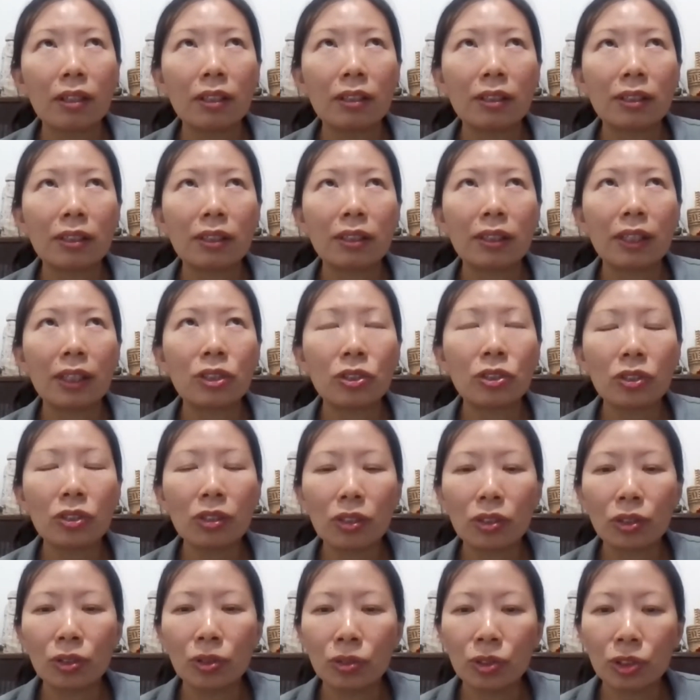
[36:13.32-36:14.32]
it's, there's also
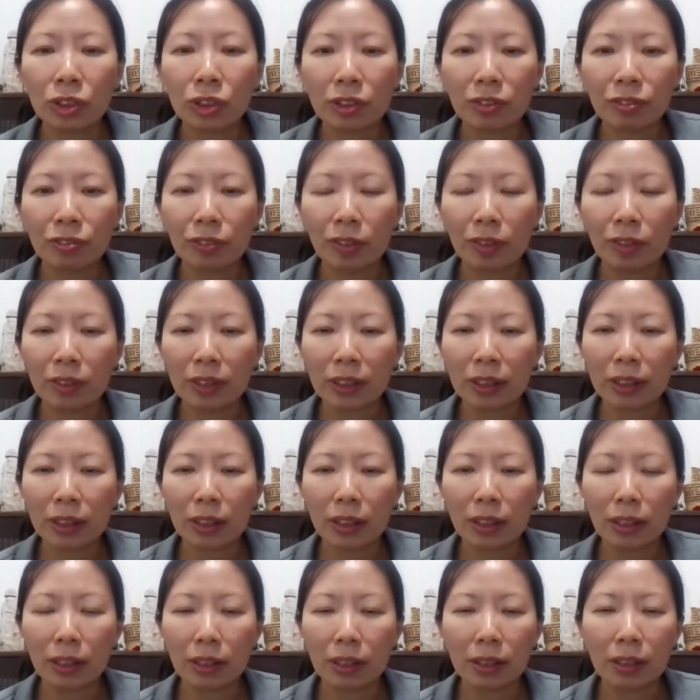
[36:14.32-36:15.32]
a huge
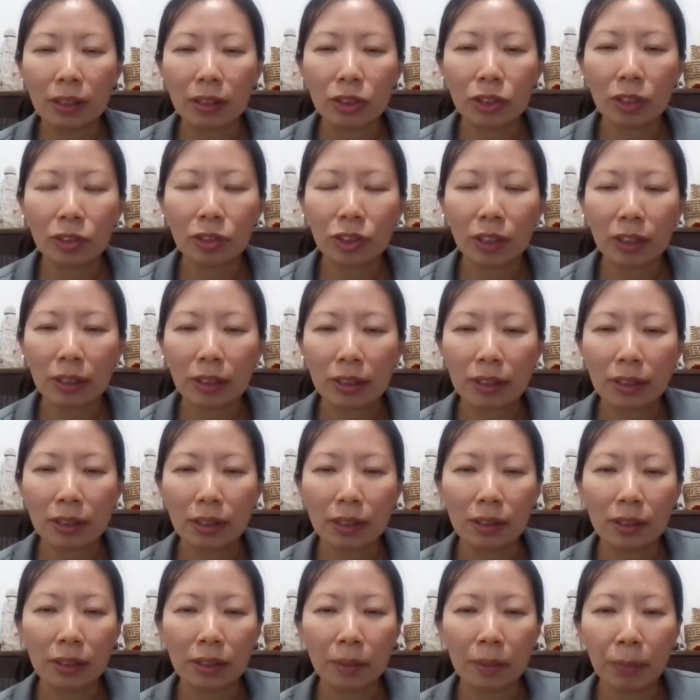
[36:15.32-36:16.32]
forest, uh, short
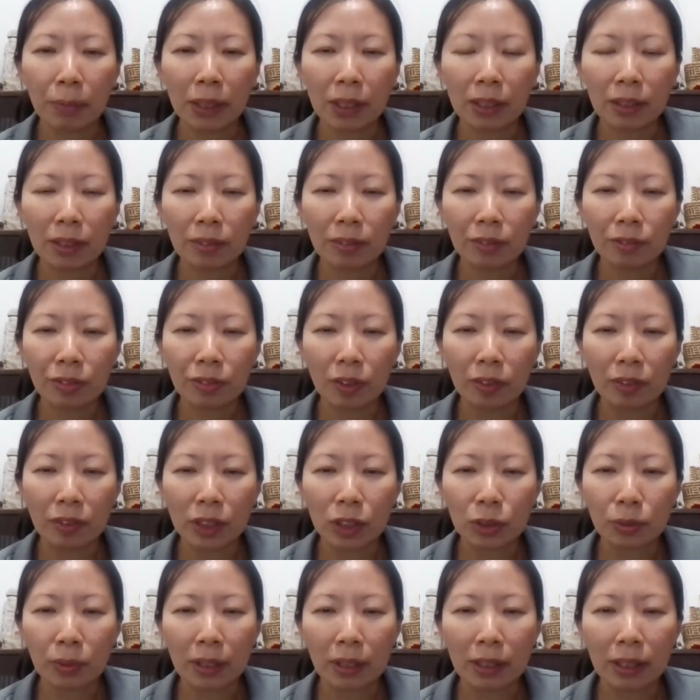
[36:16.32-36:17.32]
turtle, the big
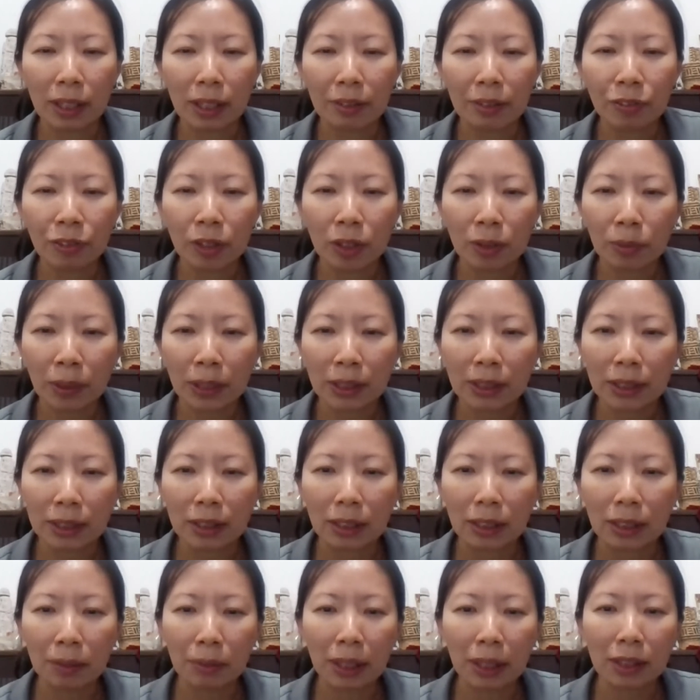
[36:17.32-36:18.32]
forest one. I forgot what's the
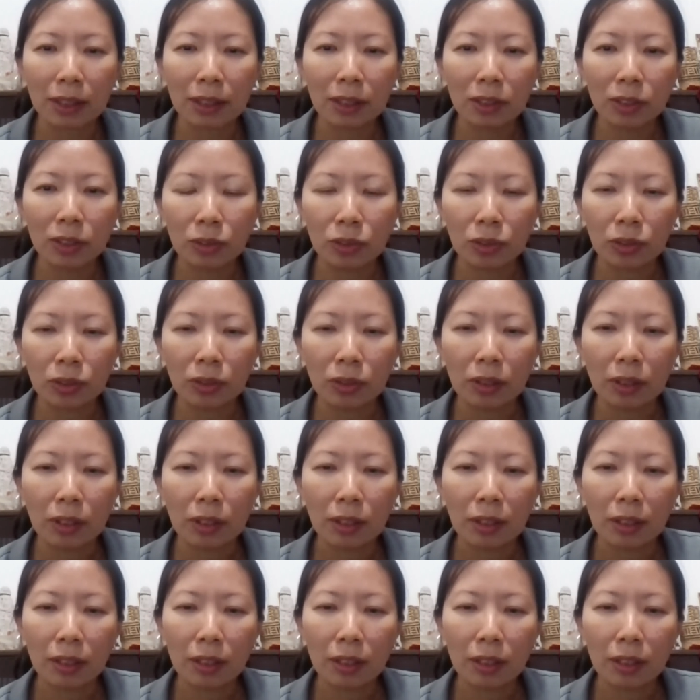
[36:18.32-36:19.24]
name. Natalie, do you know?